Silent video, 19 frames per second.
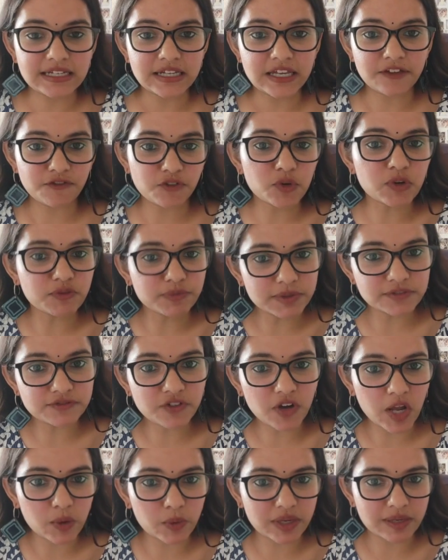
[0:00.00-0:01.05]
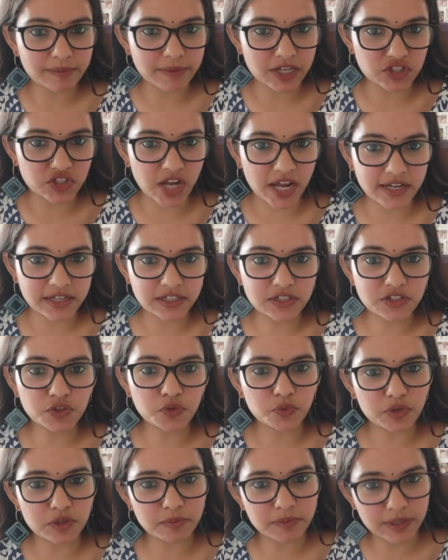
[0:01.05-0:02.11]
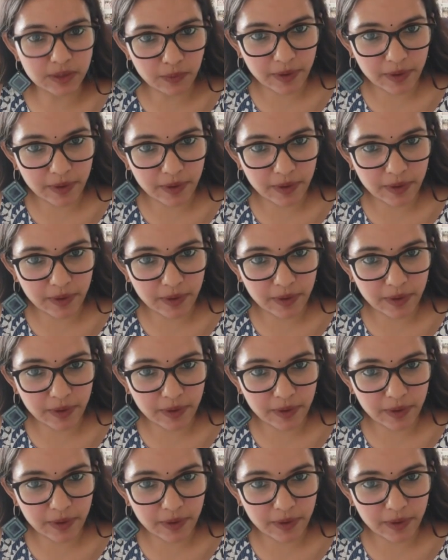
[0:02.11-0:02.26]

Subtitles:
If you have been following my channel, you would be